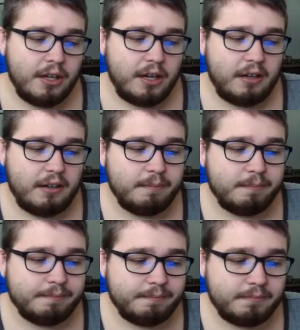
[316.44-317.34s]

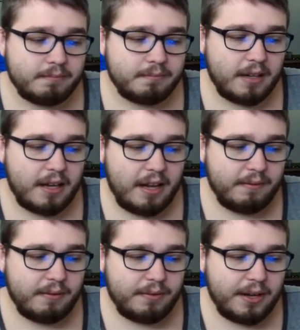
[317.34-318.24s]

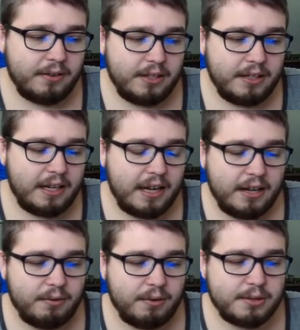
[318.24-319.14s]
Haven't found any
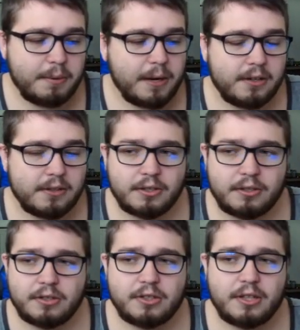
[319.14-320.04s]
iOS
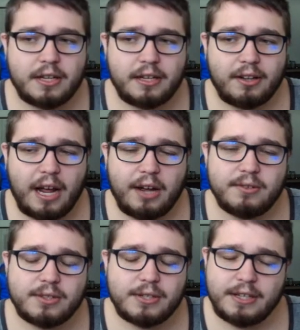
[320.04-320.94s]
browsers that
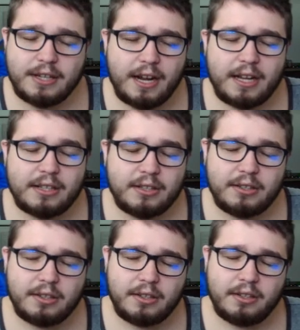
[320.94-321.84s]
allows it yet,
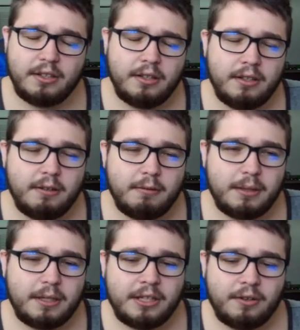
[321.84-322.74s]

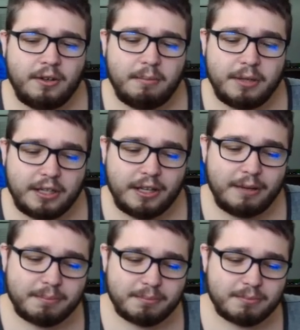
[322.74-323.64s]
but I know I'm going to
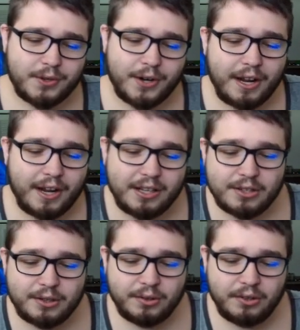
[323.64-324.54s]
keep trying
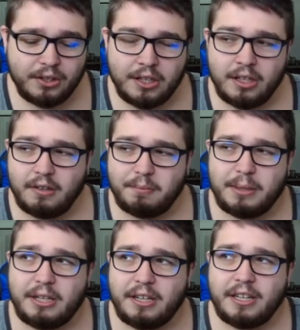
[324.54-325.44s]
to.
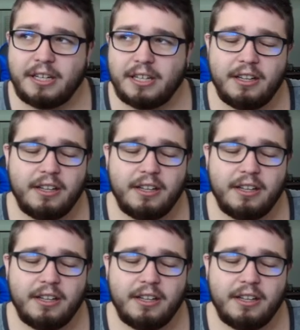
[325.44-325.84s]
But